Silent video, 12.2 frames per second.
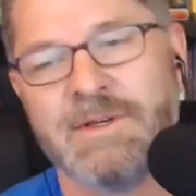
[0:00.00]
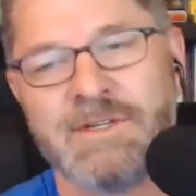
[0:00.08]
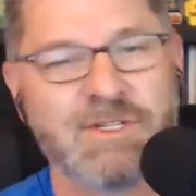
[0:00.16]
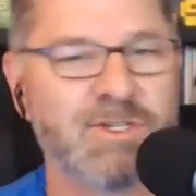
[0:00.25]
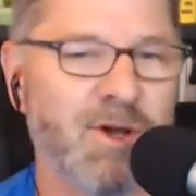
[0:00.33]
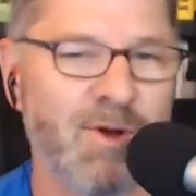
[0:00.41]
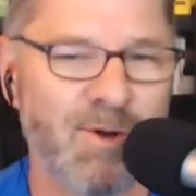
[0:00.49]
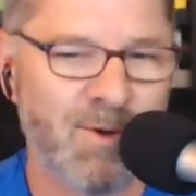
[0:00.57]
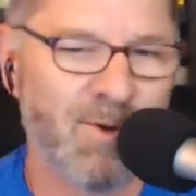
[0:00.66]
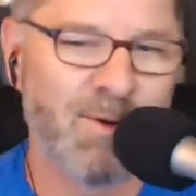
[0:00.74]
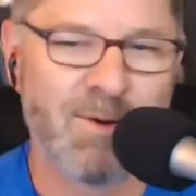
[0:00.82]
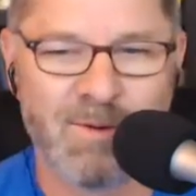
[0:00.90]

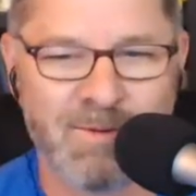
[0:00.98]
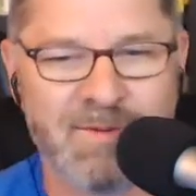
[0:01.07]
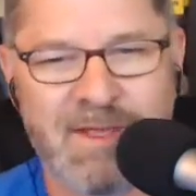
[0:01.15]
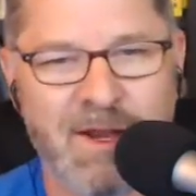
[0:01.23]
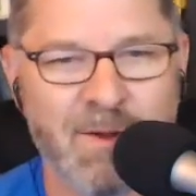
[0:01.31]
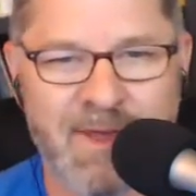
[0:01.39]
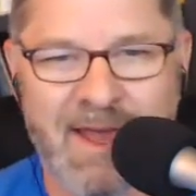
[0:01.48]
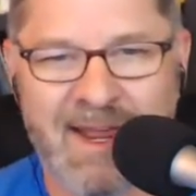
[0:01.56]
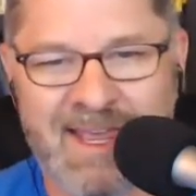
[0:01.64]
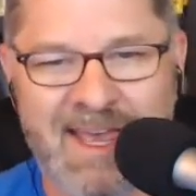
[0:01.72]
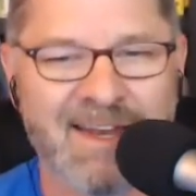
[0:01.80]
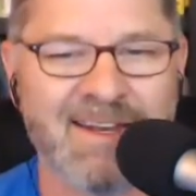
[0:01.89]
So, that
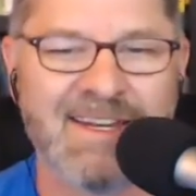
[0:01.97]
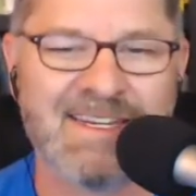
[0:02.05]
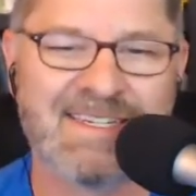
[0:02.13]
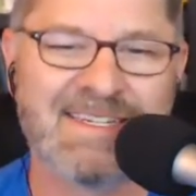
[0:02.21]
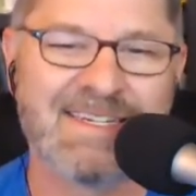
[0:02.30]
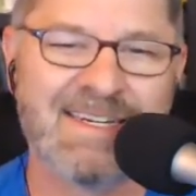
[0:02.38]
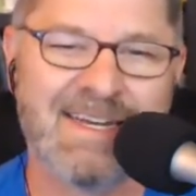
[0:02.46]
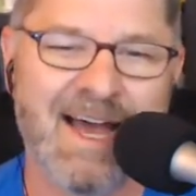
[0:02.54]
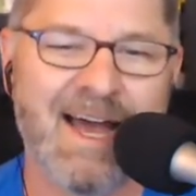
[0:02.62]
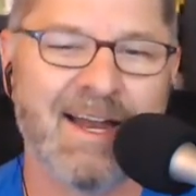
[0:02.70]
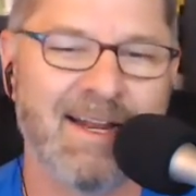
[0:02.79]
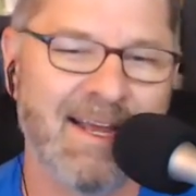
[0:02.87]
again, this is
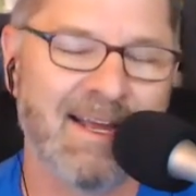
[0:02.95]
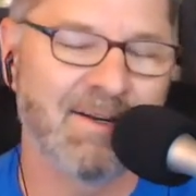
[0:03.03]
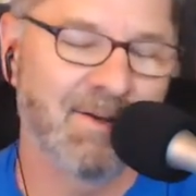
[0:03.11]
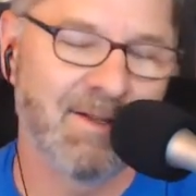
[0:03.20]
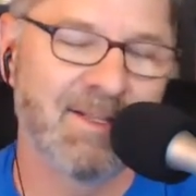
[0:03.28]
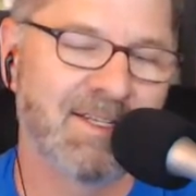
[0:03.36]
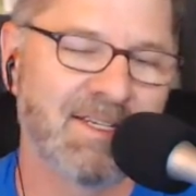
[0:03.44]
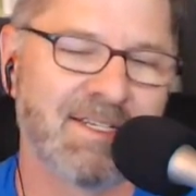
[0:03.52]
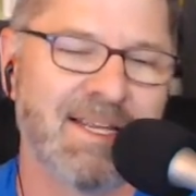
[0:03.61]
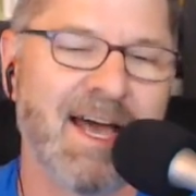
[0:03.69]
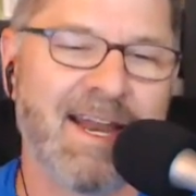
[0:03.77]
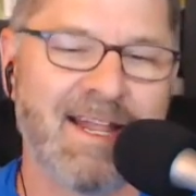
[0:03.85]
not
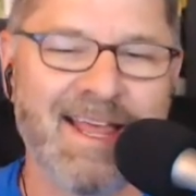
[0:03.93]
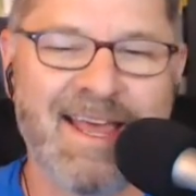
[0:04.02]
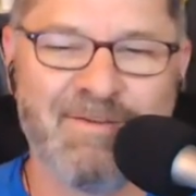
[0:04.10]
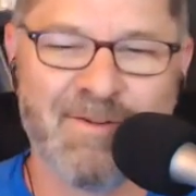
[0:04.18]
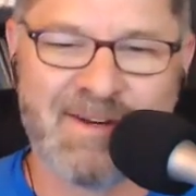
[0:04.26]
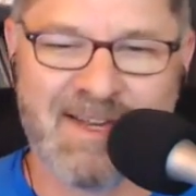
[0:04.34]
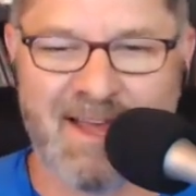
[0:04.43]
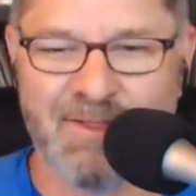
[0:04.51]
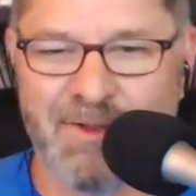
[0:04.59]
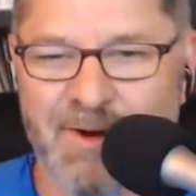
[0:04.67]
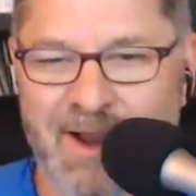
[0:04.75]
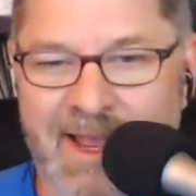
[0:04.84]
a life or
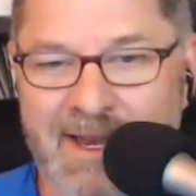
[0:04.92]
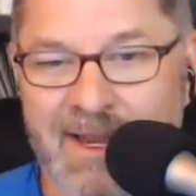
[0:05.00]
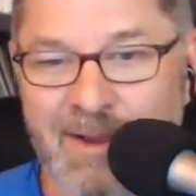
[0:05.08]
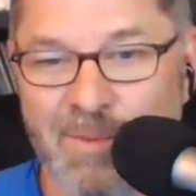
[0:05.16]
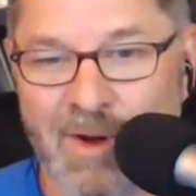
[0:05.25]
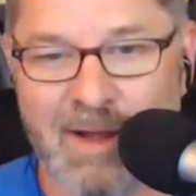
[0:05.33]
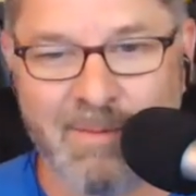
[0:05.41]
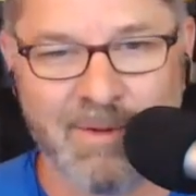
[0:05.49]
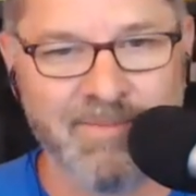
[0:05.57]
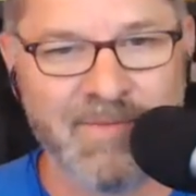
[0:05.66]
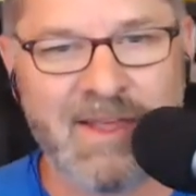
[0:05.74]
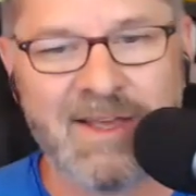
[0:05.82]
death or ending problem.